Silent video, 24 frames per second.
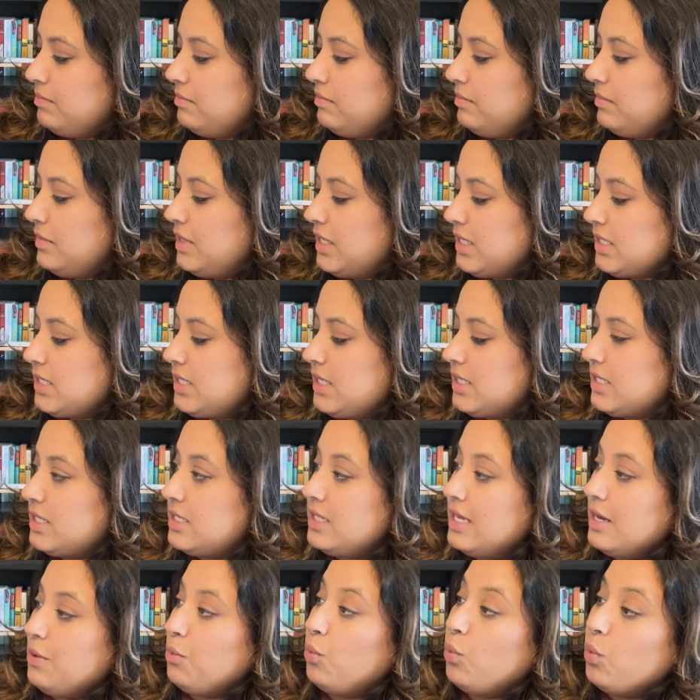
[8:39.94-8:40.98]
This is
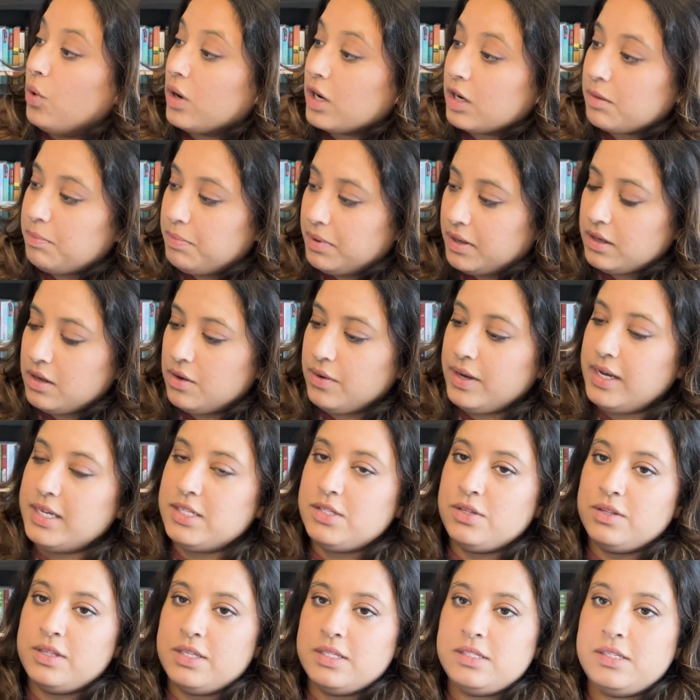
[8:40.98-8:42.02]
the workbook. Okay,
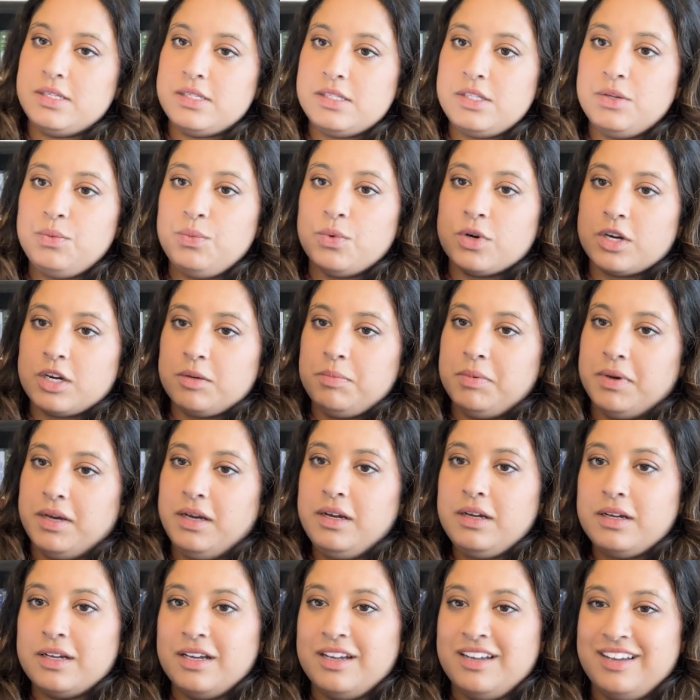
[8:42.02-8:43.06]
so this is the
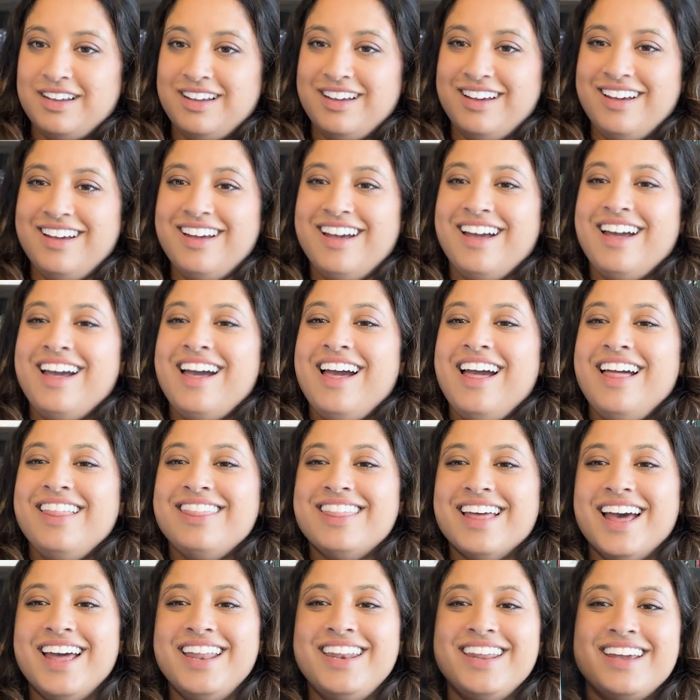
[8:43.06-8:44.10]
workbook
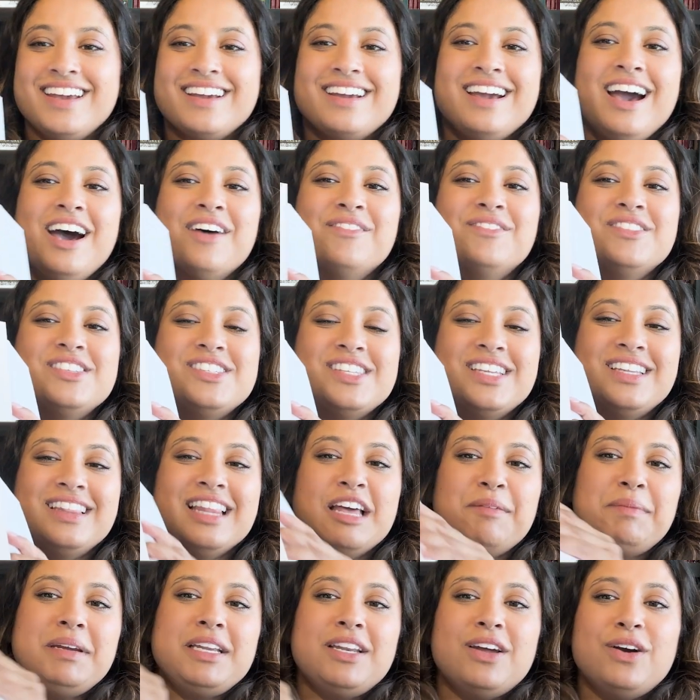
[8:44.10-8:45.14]
that it comes in.
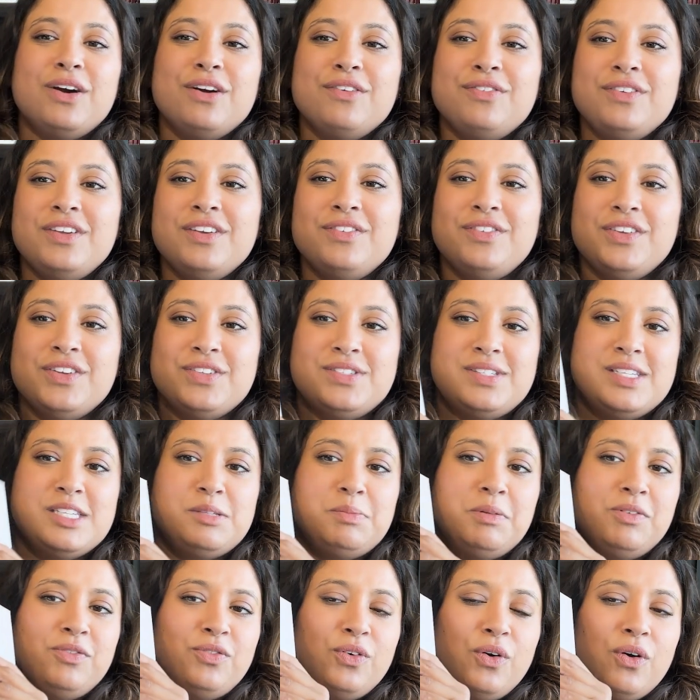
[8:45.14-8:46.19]
Let me know if you've used this
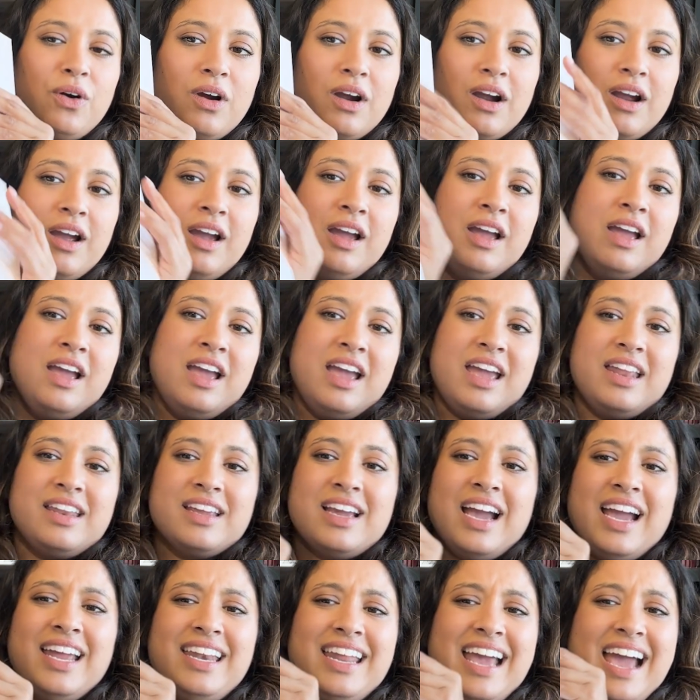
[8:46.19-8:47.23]
before and
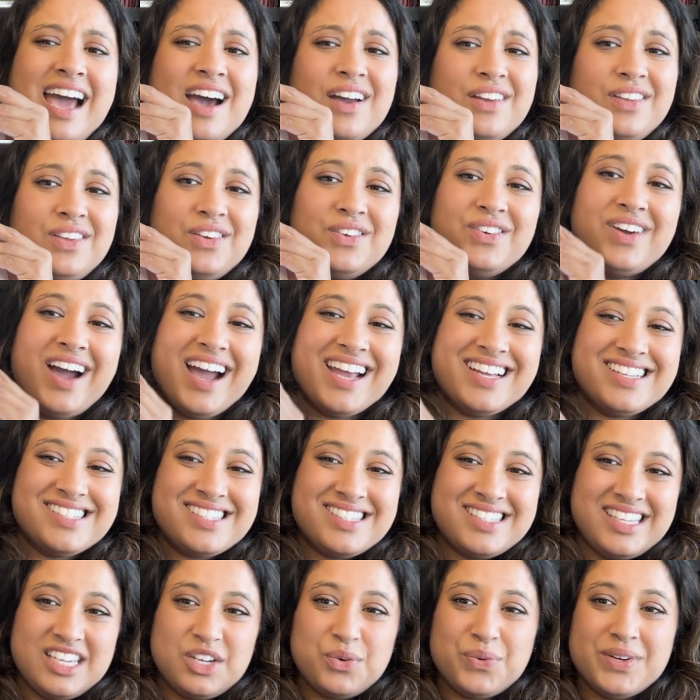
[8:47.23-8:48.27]
kind of how you guys
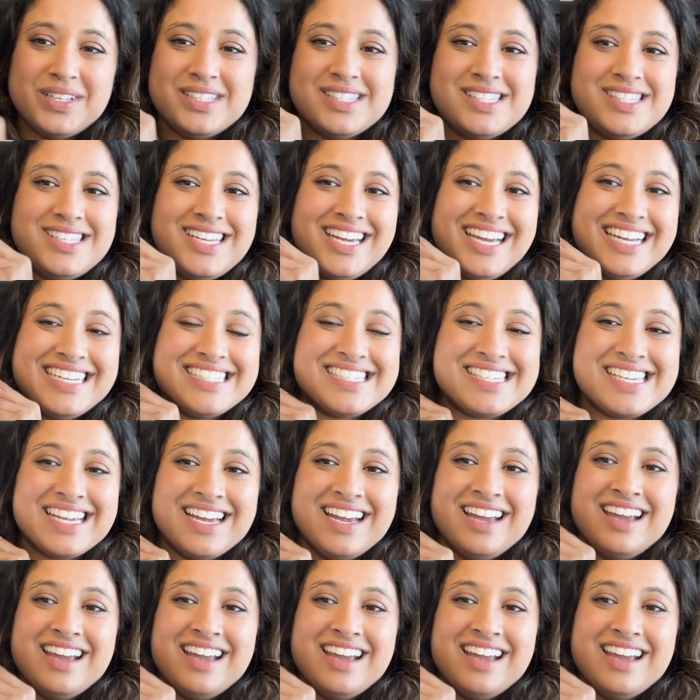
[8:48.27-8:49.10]
sequenced it